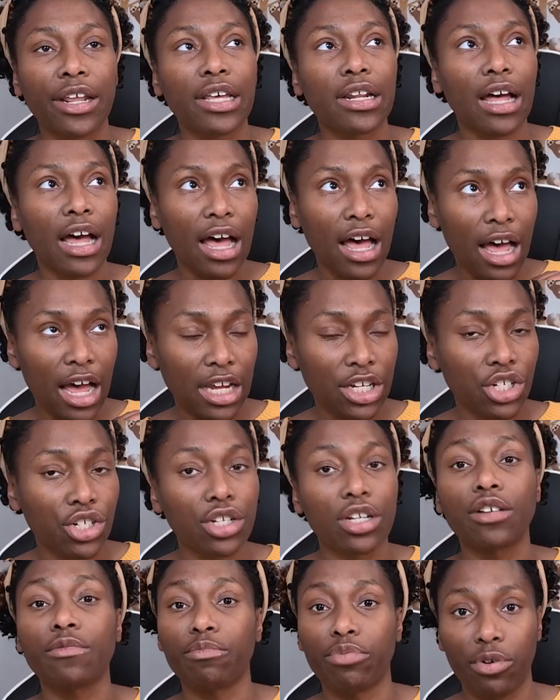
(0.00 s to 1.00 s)
it. I
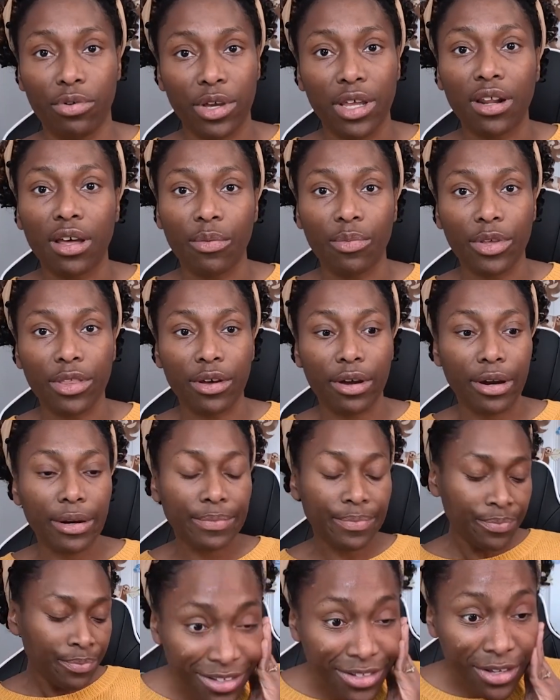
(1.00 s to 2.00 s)
should have broken up with her.
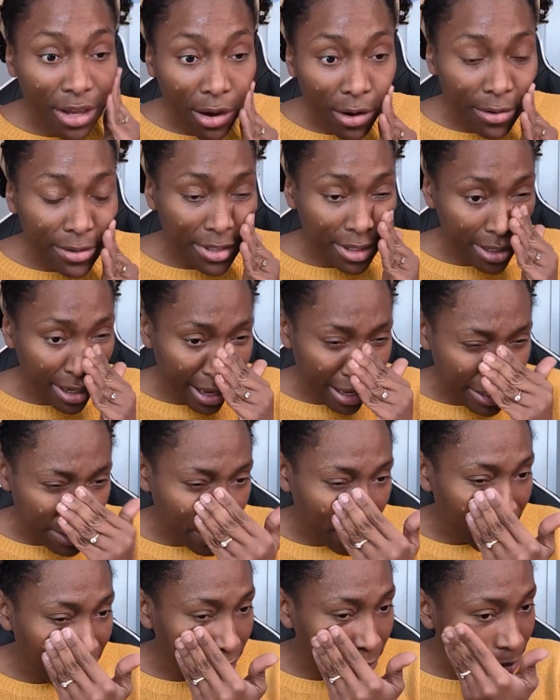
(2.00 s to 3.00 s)
So today's
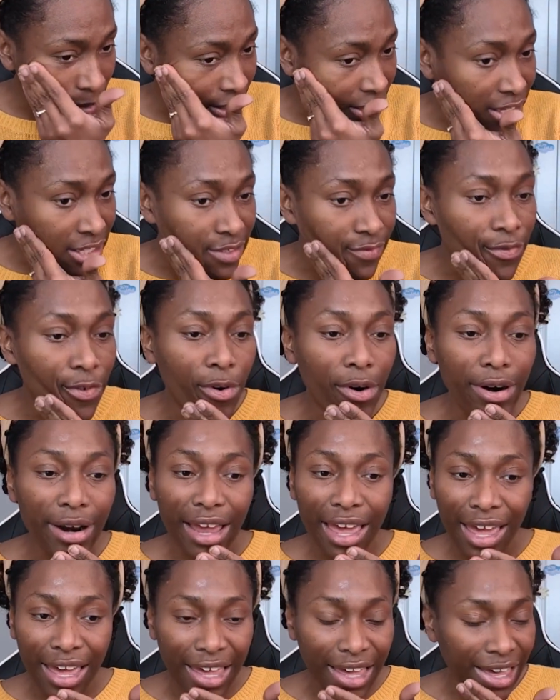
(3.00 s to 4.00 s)
makeup is for
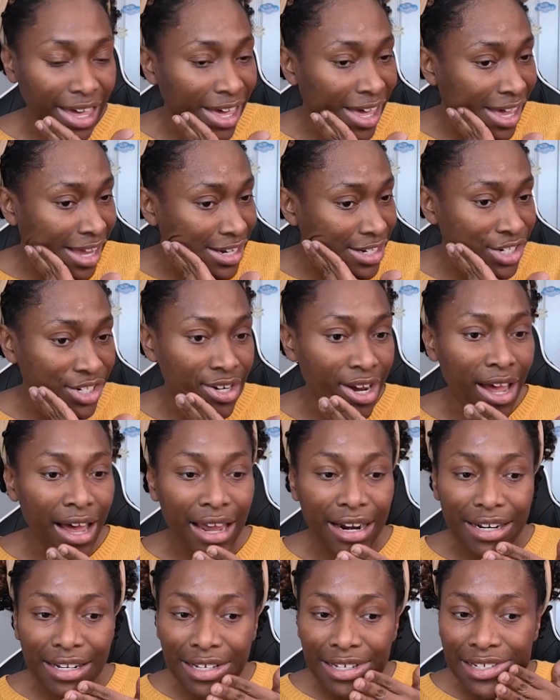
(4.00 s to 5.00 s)
a
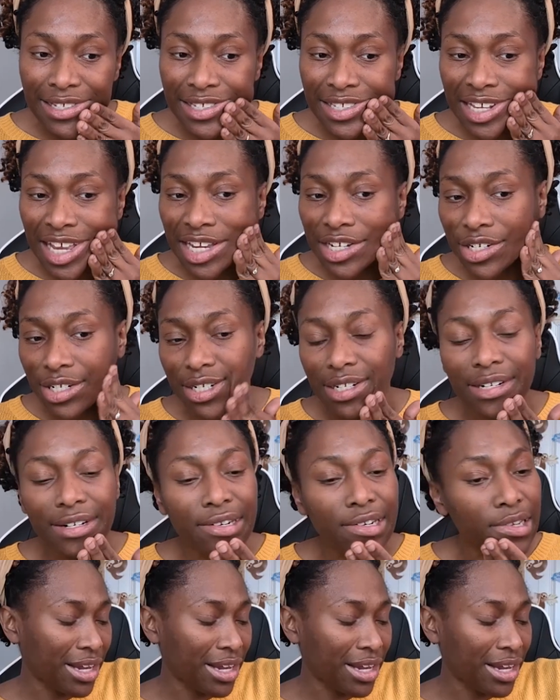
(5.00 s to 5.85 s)
headshot session.